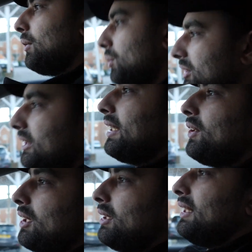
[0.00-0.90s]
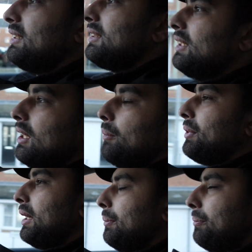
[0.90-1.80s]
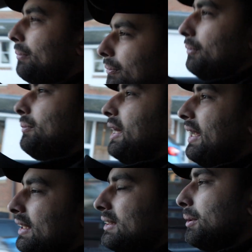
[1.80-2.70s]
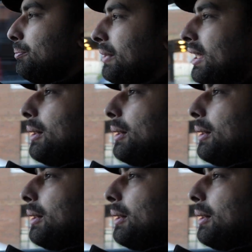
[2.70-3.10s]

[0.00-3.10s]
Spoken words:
I would say you can pretty easy pick